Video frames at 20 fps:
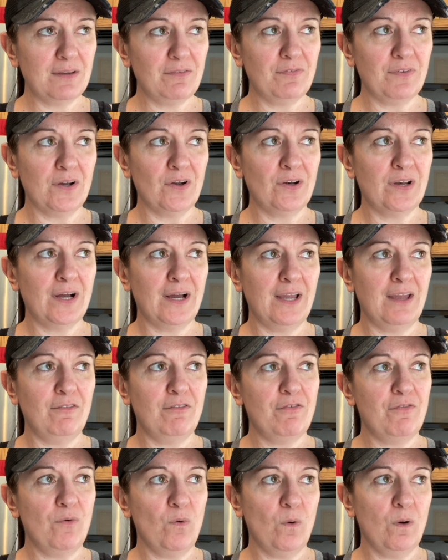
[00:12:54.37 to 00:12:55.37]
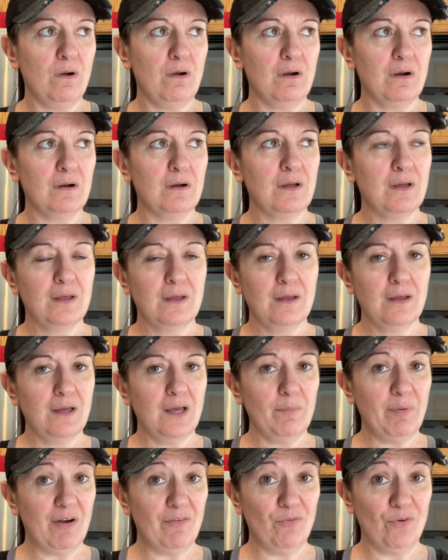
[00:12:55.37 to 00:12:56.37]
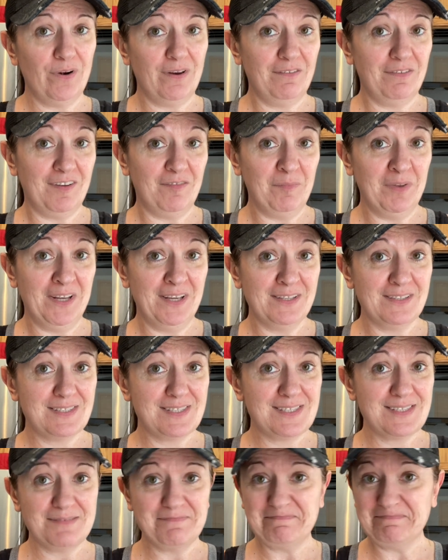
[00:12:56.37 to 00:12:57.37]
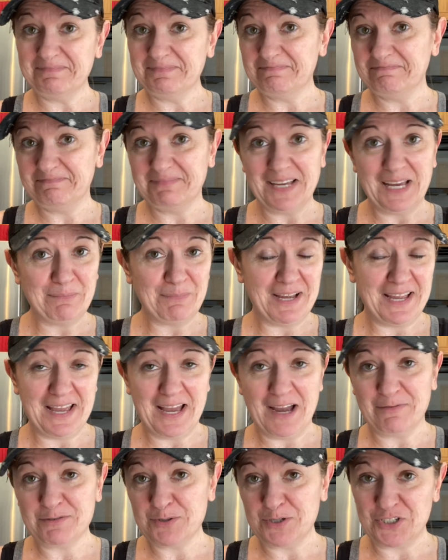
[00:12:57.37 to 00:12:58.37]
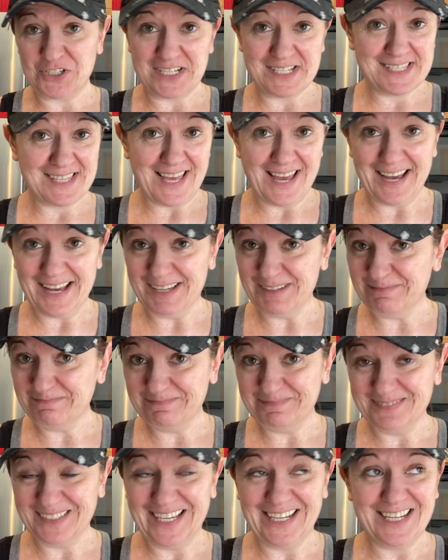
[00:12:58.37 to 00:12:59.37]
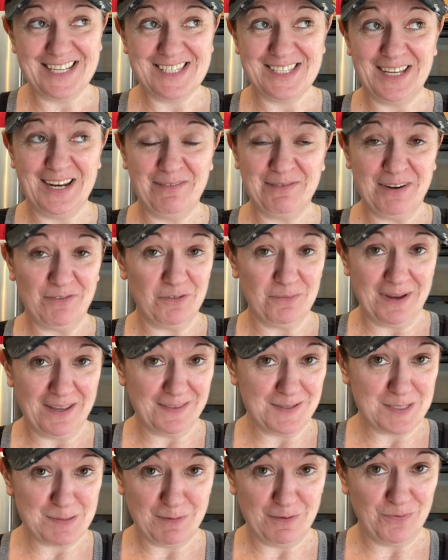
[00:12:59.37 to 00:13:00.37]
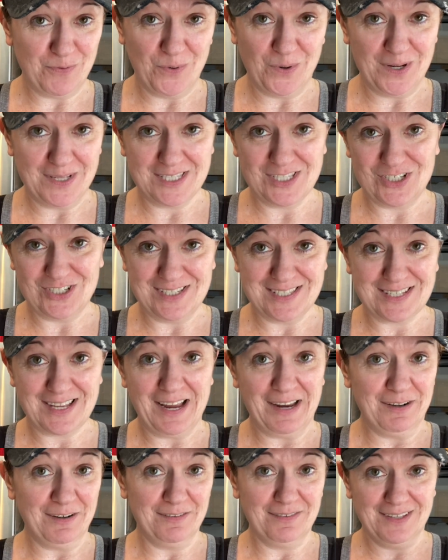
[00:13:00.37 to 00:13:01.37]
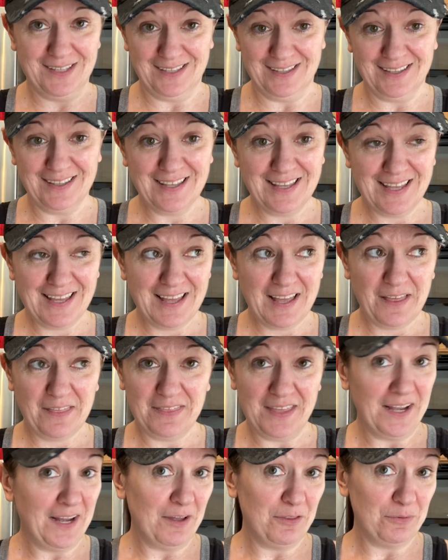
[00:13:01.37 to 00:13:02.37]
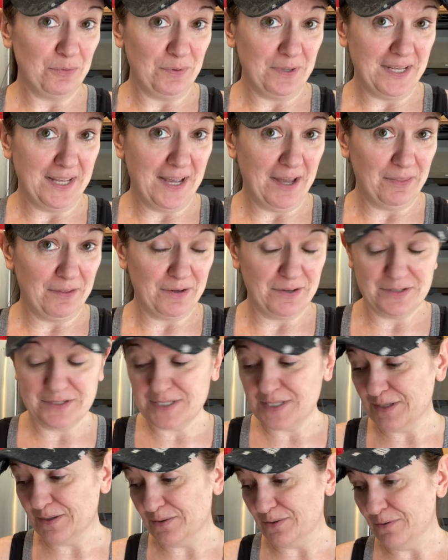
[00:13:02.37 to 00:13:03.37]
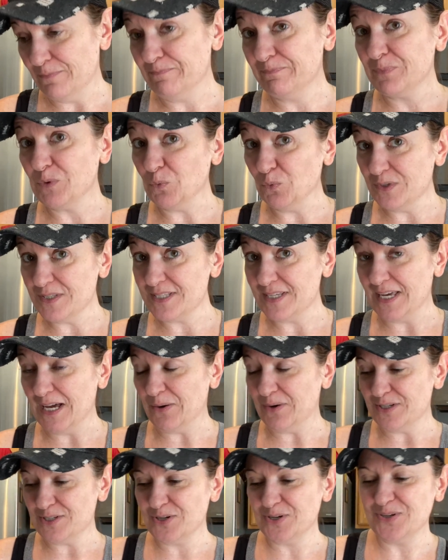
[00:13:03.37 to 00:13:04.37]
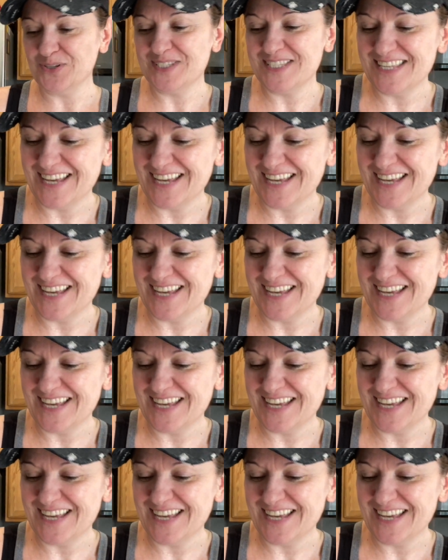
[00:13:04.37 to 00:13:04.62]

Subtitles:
Fahrenheit for about 45 minutes. I might have to adjust that. Like I said, I've never made this before. It's just kind of a thing I threw together. So we'll see how it turns